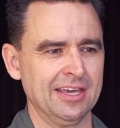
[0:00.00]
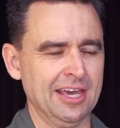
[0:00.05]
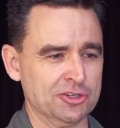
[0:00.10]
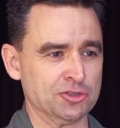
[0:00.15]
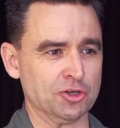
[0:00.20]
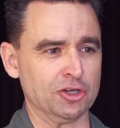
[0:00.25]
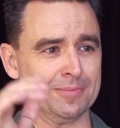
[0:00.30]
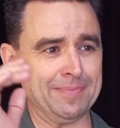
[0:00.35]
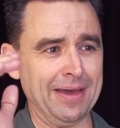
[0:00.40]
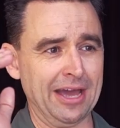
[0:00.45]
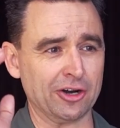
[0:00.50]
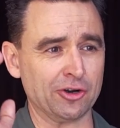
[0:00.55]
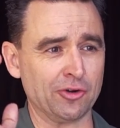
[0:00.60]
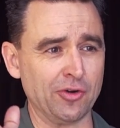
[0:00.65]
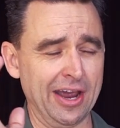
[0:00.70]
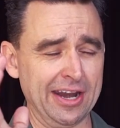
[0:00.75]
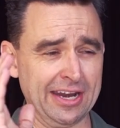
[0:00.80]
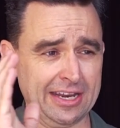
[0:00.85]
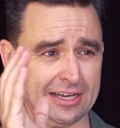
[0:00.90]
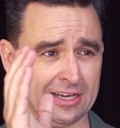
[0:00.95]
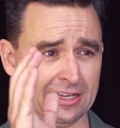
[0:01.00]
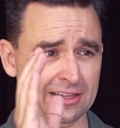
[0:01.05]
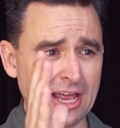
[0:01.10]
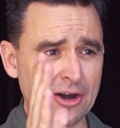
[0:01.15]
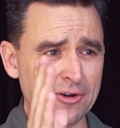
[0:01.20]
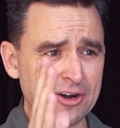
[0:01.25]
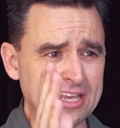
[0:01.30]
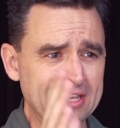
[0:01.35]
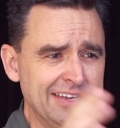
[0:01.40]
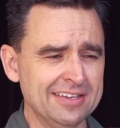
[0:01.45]
It's all about creating
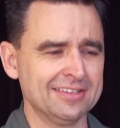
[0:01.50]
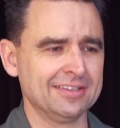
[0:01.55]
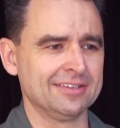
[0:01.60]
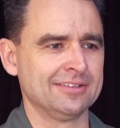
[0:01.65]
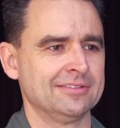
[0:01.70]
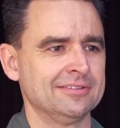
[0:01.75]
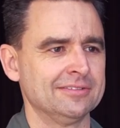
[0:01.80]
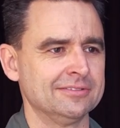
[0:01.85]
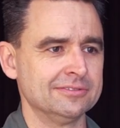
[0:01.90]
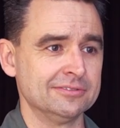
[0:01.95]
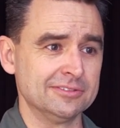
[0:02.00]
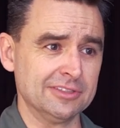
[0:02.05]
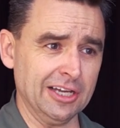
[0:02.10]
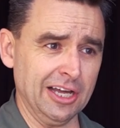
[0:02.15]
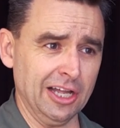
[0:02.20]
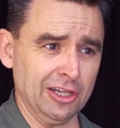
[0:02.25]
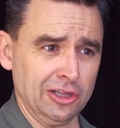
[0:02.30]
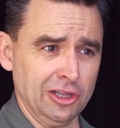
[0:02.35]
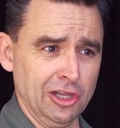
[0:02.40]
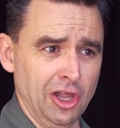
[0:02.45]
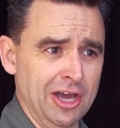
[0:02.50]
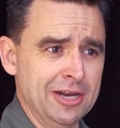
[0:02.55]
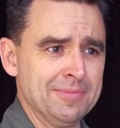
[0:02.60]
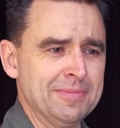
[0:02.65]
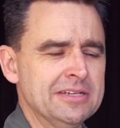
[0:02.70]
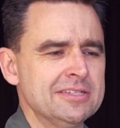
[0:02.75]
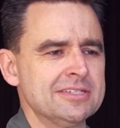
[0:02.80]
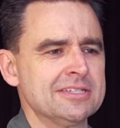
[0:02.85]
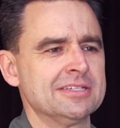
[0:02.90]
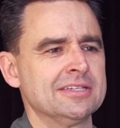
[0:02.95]
clarity,
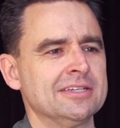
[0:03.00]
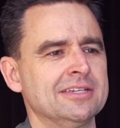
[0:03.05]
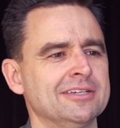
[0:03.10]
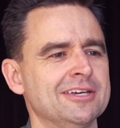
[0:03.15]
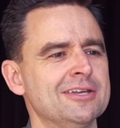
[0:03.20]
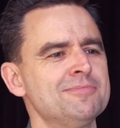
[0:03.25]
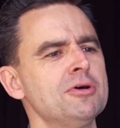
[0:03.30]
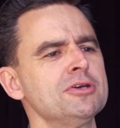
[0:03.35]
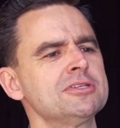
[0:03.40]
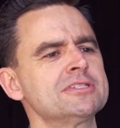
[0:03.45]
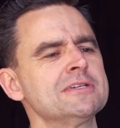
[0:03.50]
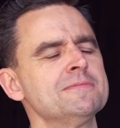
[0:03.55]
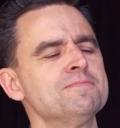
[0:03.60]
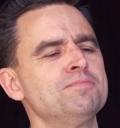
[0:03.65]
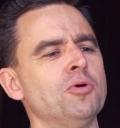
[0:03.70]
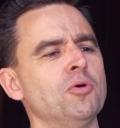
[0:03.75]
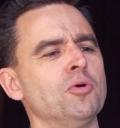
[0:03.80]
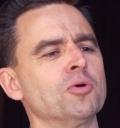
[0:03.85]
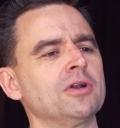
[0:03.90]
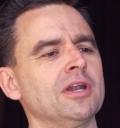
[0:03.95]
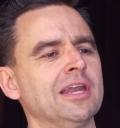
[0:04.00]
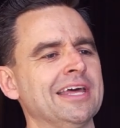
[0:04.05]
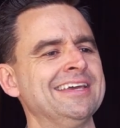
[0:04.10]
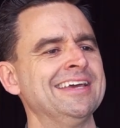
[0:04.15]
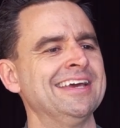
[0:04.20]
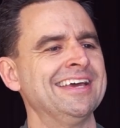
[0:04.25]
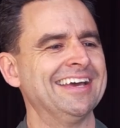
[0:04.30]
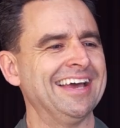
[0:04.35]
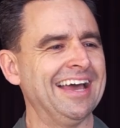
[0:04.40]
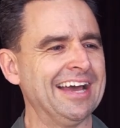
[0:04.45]
alignment, and most importantly,
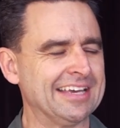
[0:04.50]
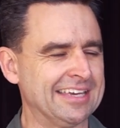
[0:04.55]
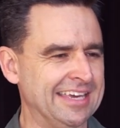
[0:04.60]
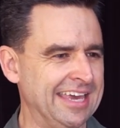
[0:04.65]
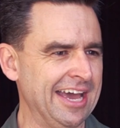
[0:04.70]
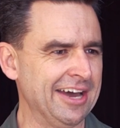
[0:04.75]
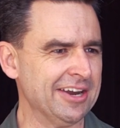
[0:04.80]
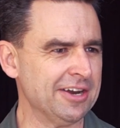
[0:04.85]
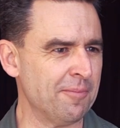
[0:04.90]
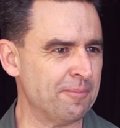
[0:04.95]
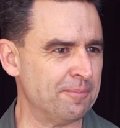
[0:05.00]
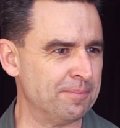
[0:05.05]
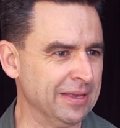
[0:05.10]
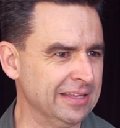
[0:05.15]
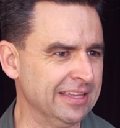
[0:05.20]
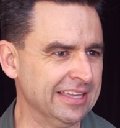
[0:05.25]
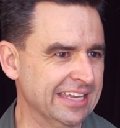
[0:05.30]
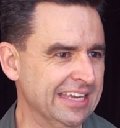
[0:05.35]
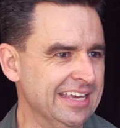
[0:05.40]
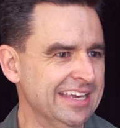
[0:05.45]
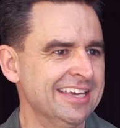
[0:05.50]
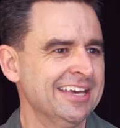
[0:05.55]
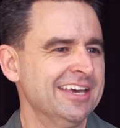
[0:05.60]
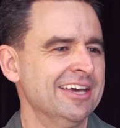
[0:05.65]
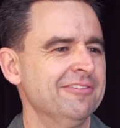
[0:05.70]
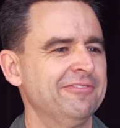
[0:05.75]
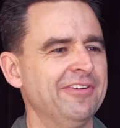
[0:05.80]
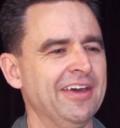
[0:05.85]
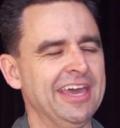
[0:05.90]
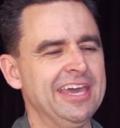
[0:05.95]
accountability
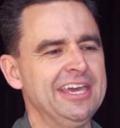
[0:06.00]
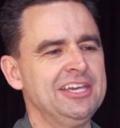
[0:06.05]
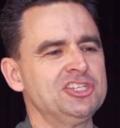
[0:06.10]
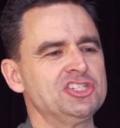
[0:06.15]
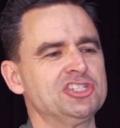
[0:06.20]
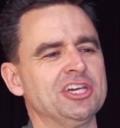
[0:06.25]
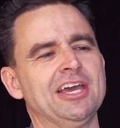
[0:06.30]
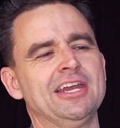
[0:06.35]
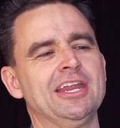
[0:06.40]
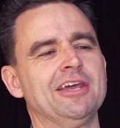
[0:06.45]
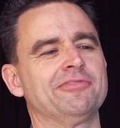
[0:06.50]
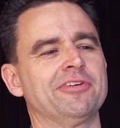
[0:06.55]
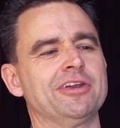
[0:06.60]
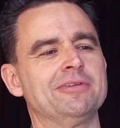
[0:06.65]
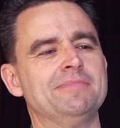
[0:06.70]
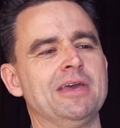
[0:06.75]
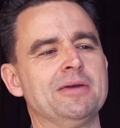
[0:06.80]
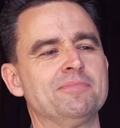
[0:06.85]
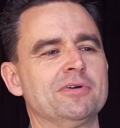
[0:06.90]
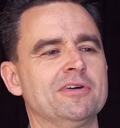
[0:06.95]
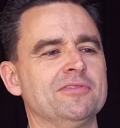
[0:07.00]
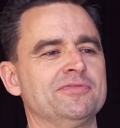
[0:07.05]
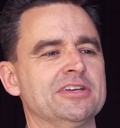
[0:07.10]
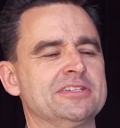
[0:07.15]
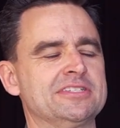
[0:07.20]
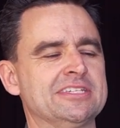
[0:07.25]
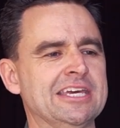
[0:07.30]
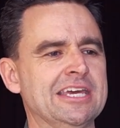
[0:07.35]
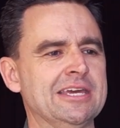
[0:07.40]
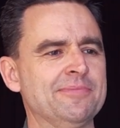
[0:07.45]
for each and every member of the
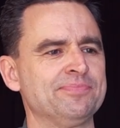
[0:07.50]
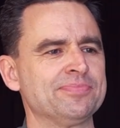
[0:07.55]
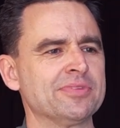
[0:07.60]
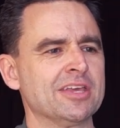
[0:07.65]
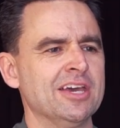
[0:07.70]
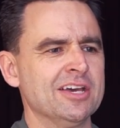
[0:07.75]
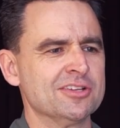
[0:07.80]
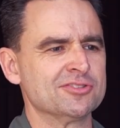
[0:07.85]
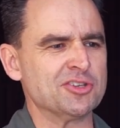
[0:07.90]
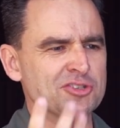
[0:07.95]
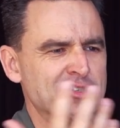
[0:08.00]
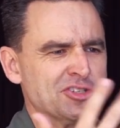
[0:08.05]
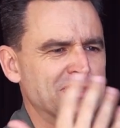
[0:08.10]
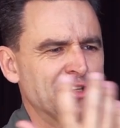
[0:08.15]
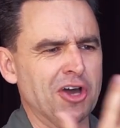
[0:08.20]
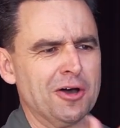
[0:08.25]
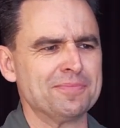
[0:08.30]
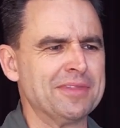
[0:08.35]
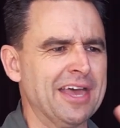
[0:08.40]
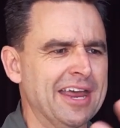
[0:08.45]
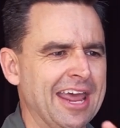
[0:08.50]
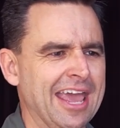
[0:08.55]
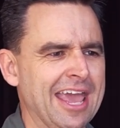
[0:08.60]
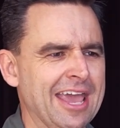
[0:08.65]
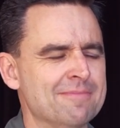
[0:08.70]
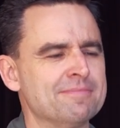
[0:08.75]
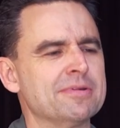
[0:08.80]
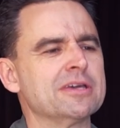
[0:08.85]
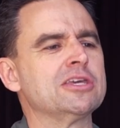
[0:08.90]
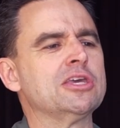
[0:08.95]
team to stop that
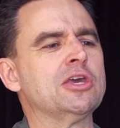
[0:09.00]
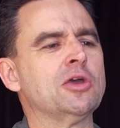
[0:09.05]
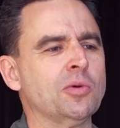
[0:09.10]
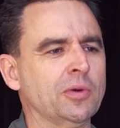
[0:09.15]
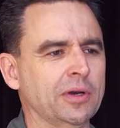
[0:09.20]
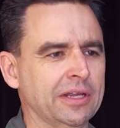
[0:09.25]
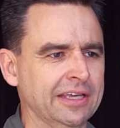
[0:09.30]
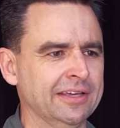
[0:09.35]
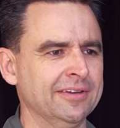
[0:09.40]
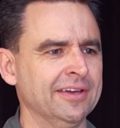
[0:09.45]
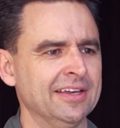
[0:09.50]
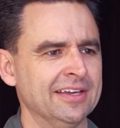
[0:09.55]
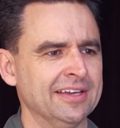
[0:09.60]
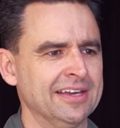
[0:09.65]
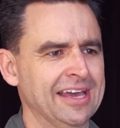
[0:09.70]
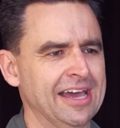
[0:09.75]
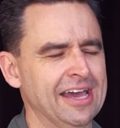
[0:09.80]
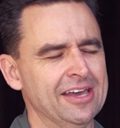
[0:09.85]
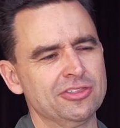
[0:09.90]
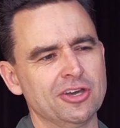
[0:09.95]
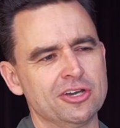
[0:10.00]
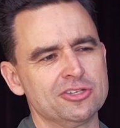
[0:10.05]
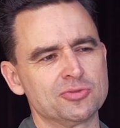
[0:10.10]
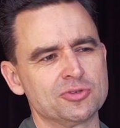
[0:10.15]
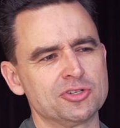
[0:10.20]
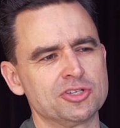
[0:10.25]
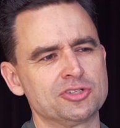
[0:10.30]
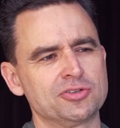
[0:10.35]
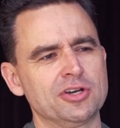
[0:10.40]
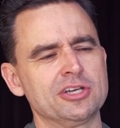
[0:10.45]
ambiguity and those
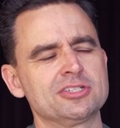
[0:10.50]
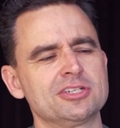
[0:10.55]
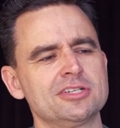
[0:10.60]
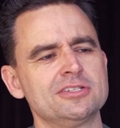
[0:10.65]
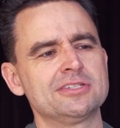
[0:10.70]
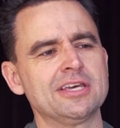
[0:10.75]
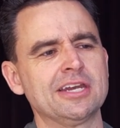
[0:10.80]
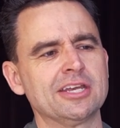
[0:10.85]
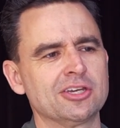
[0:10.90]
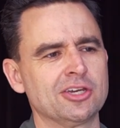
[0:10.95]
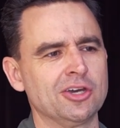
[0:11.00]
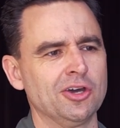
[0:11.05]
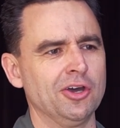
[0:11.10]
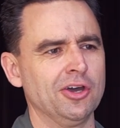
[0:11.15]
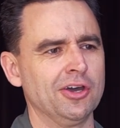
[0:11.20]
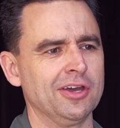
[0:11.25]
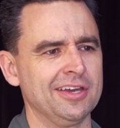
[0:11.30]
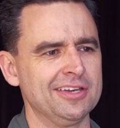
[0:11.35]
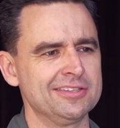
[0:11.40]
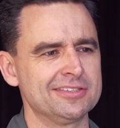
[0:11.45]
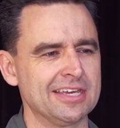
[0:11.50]
restrictions that occur in